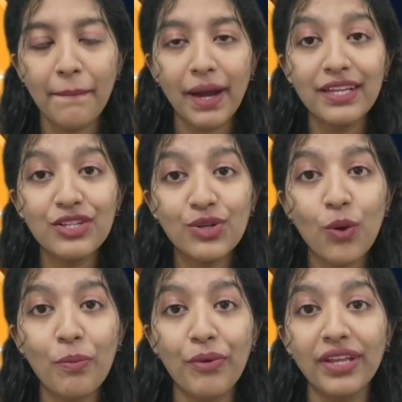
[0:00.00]

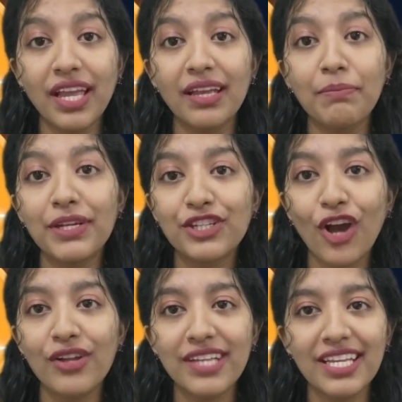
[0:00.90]
Maestro bringing
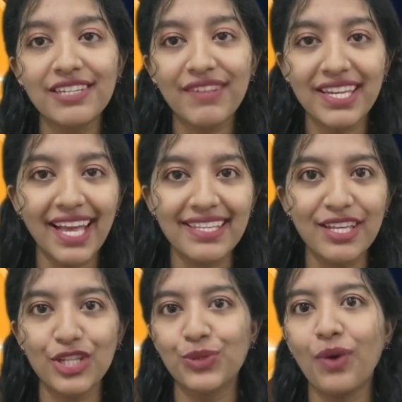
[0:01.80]
Bitcoin native
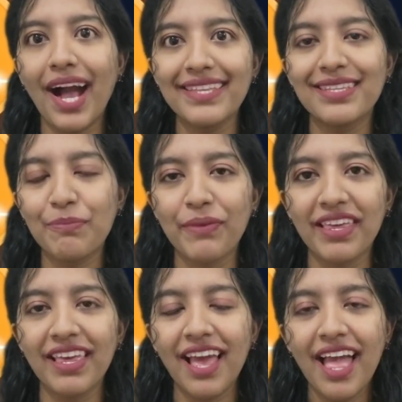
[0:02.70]
indexing to
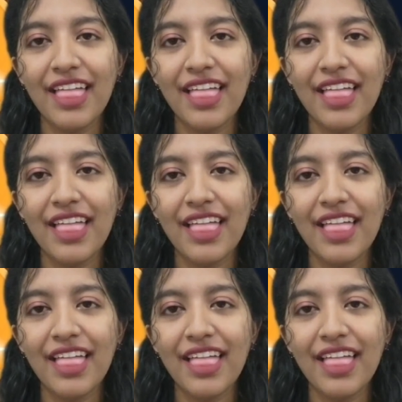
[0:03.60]
ICP,